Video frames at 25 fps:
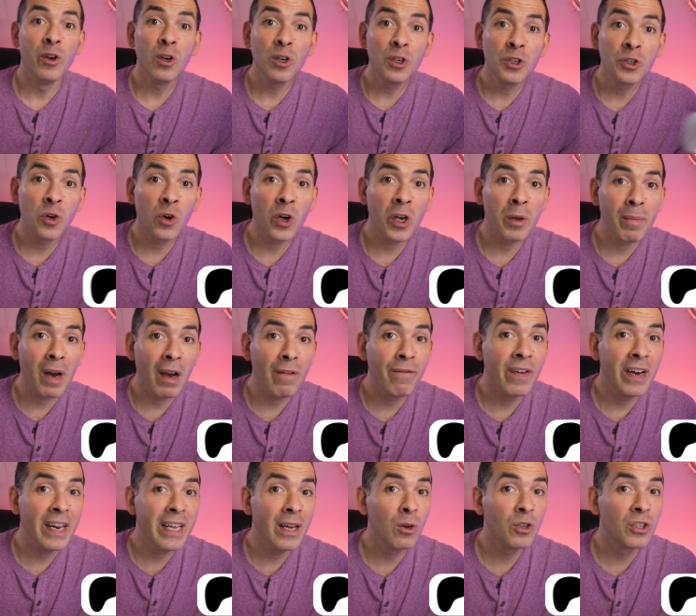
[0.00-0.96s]
you're enjoying my
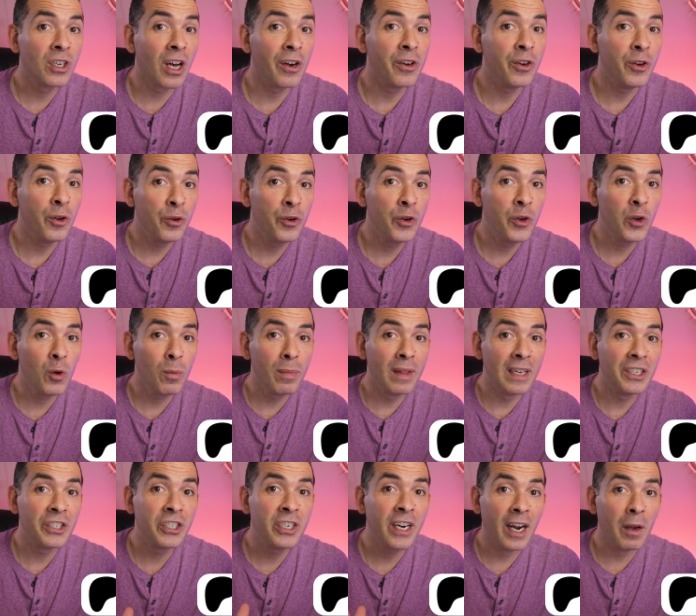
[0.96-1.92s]
videos on YouTube,
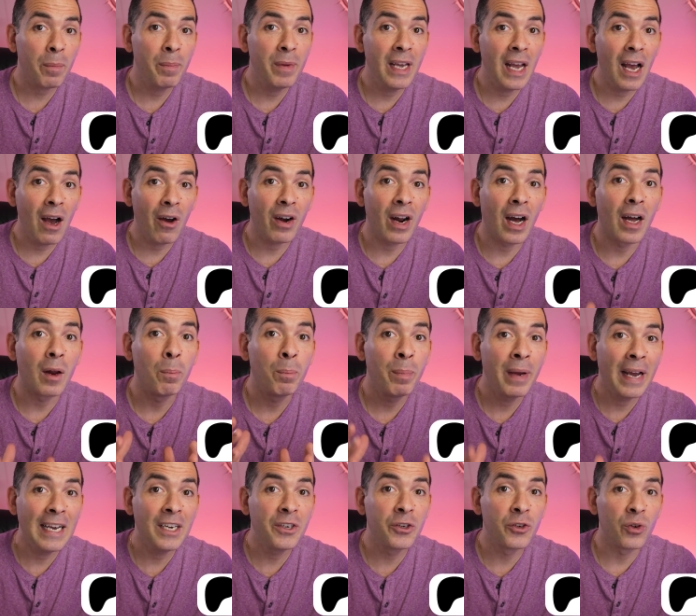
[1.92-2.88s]
then check me out on
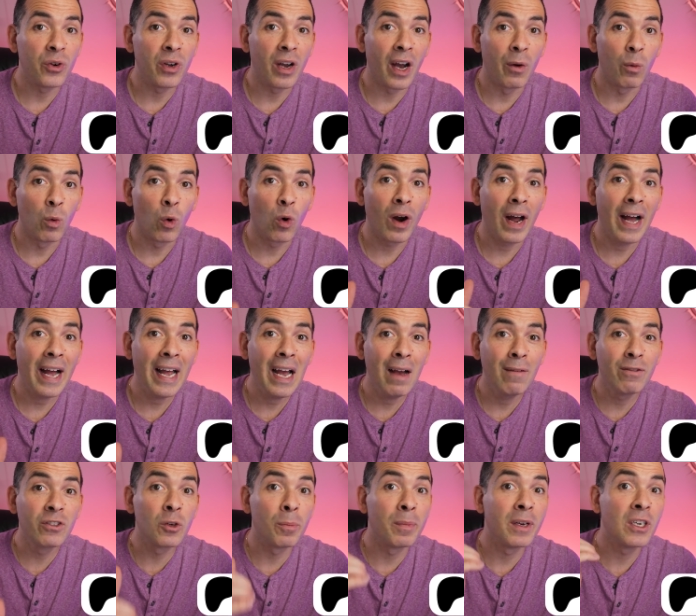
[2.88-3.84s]
Patreon, where I
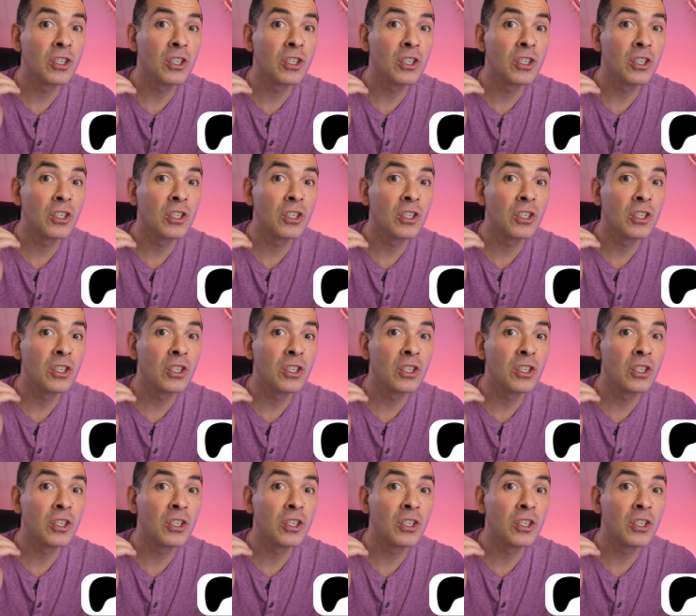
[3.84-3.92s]
have some